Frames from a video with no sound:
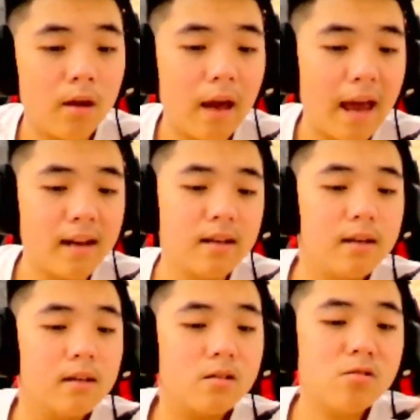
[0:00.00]
And
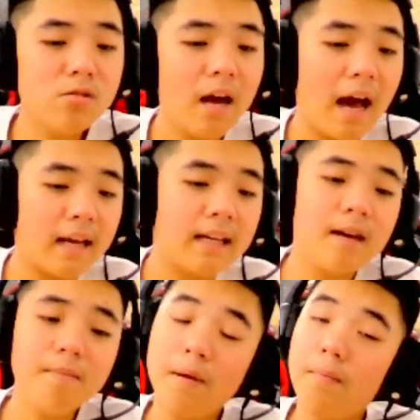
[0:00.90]
should I
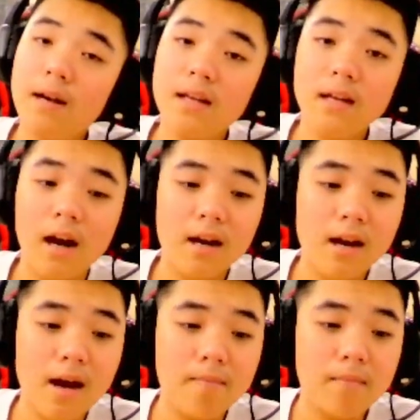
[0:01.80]
keep my money
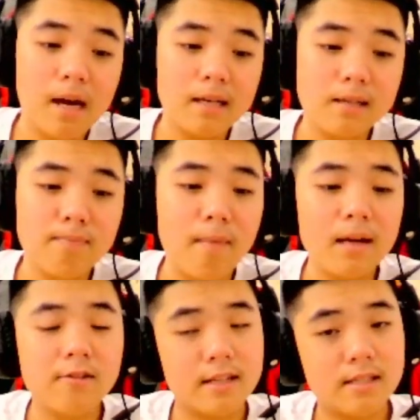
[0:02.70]
under my
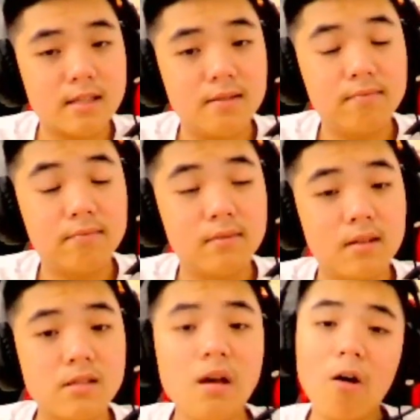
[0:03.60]
mattress?
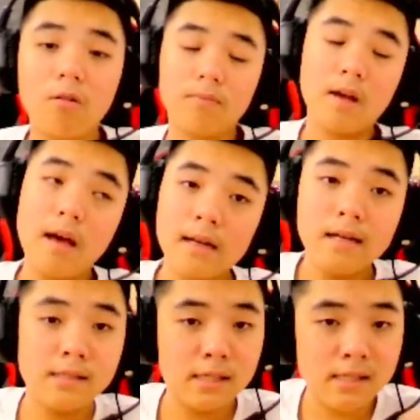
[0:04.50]
So
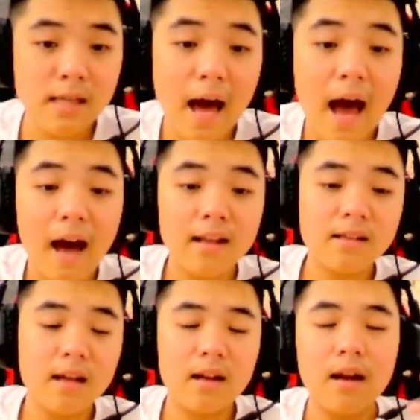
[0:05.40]
this is the uh,
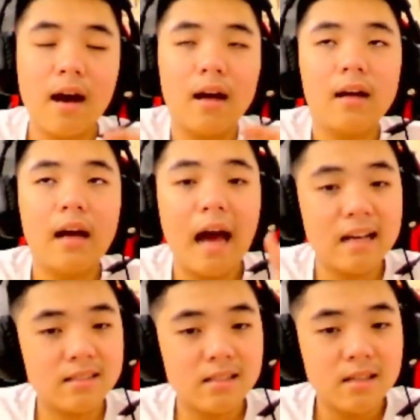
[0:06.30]
the
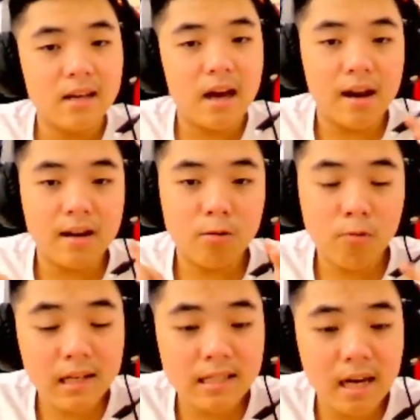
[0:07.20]
ask and the
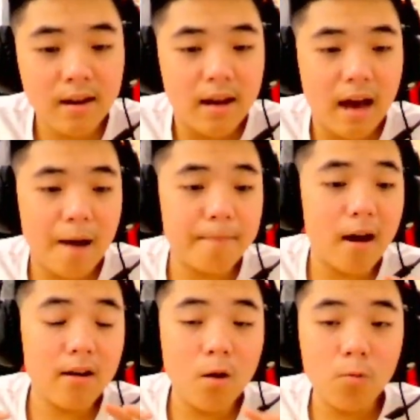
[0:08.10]
question
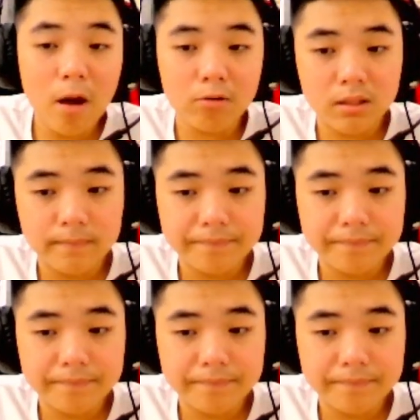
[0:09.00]
about the wealth.